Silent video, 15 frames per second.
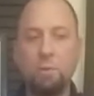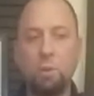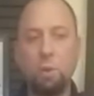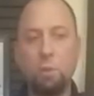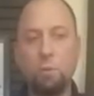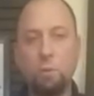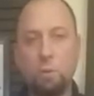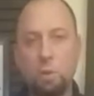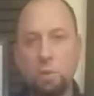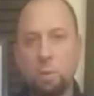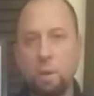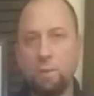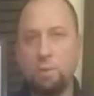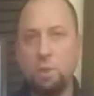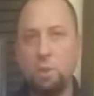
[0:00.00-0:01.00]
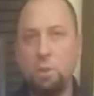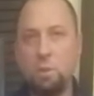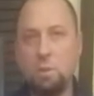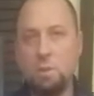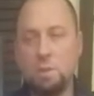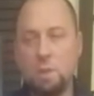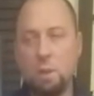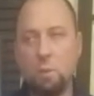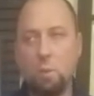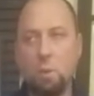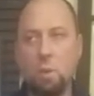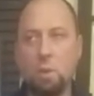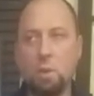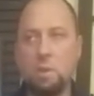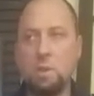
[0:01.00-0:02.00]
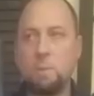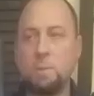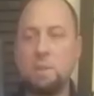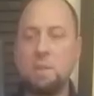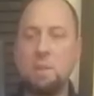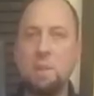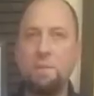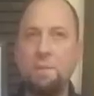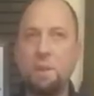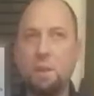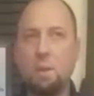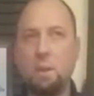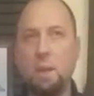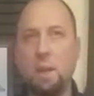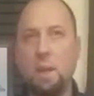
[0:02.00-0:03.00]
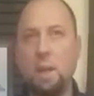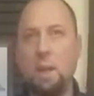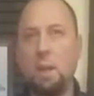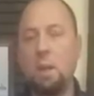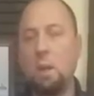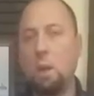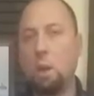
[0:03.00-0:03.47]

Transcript: You of course will have tunes that will specifically